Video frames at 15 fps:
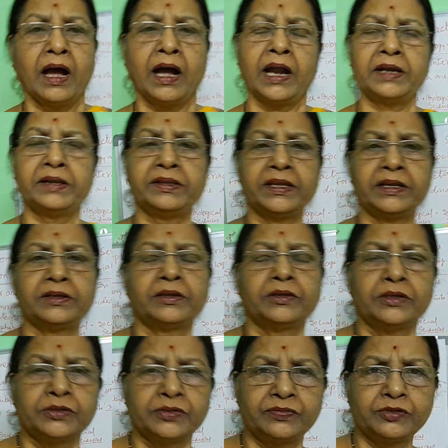And then
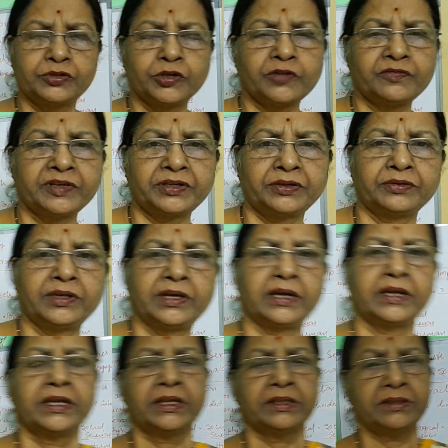switch over to
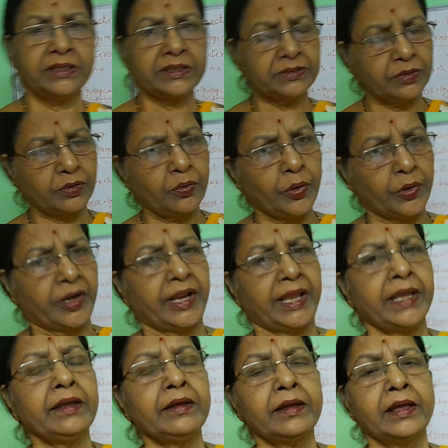this
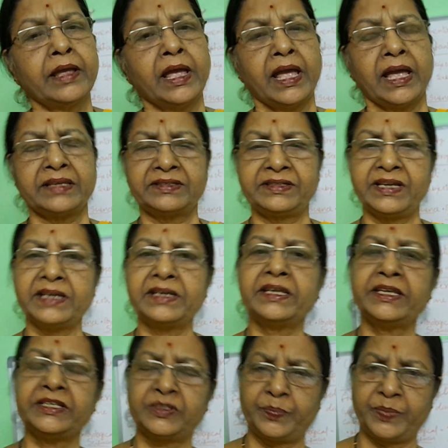Gorre has done
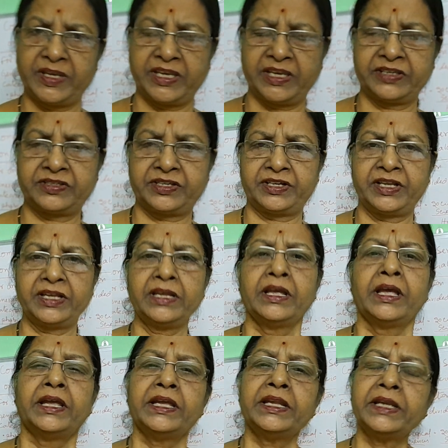his
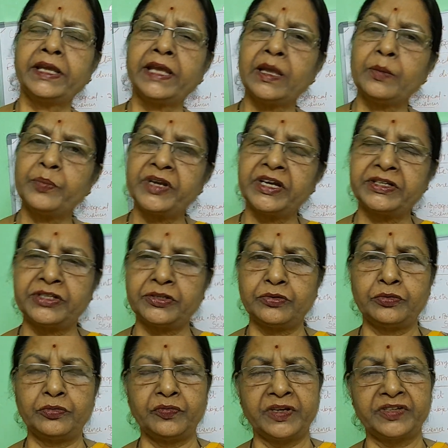PhD in Cambridge
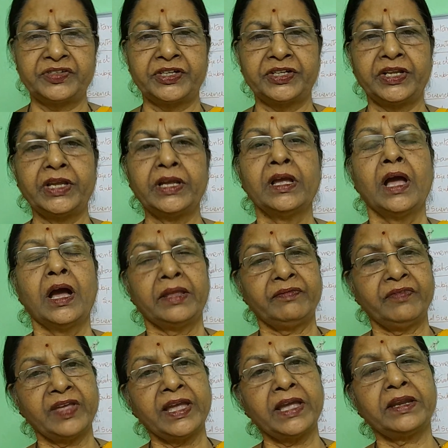University.
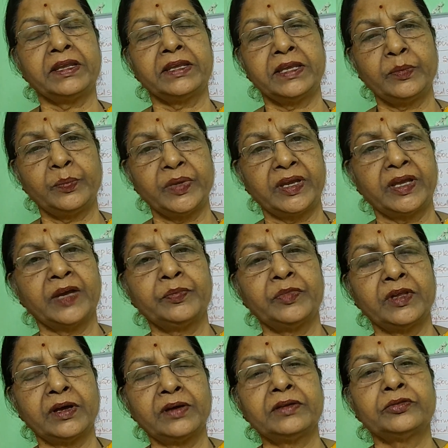There he became
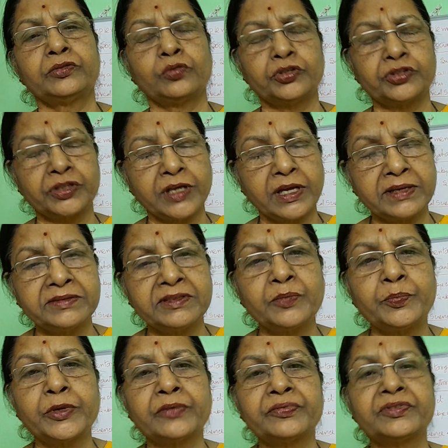the sociology
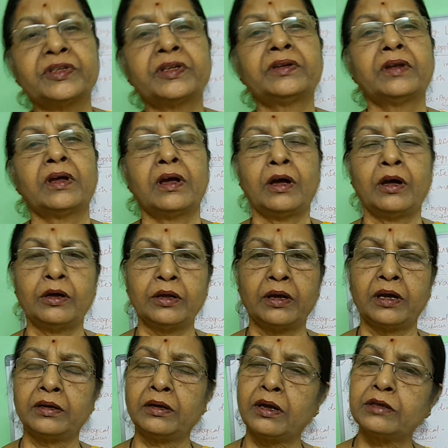professor
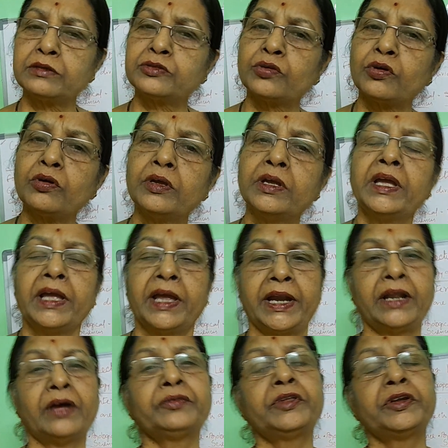and also
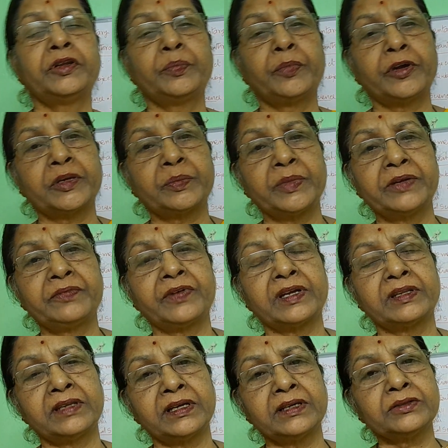head of the department for
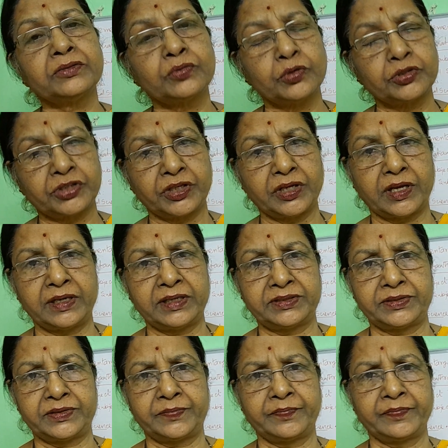the
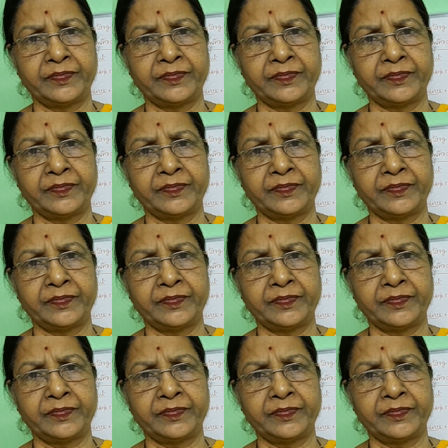sociology.